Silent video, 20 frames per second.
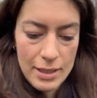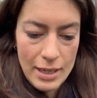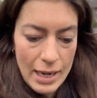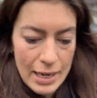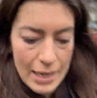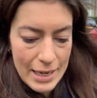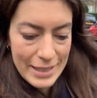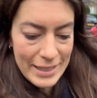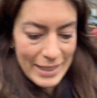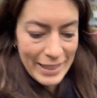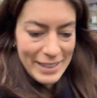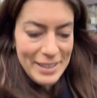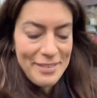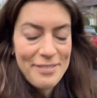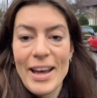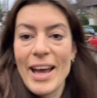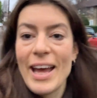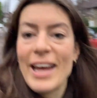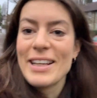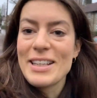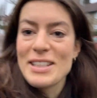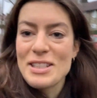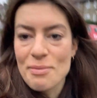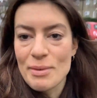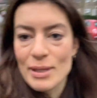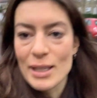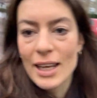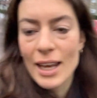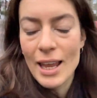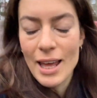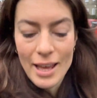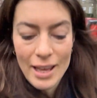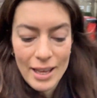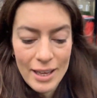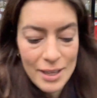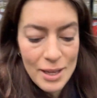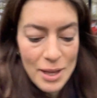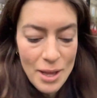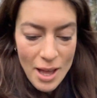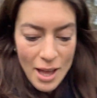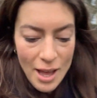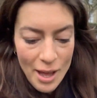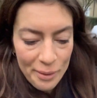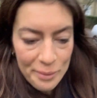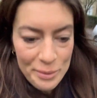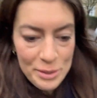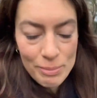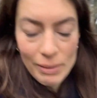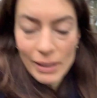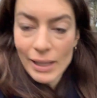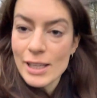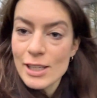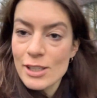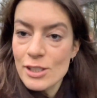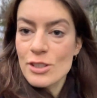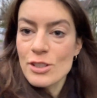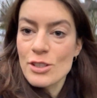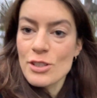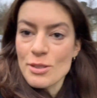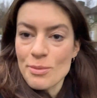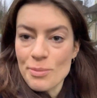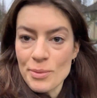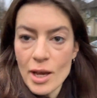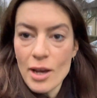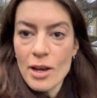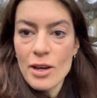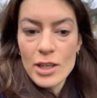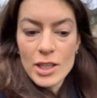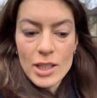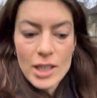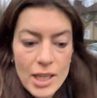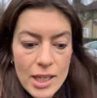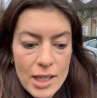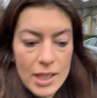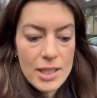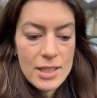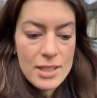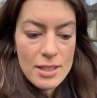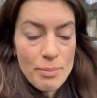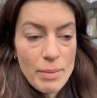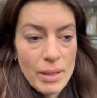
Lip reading: and I need to leave at 8 to meet Leia. I was planning to do some yoga, some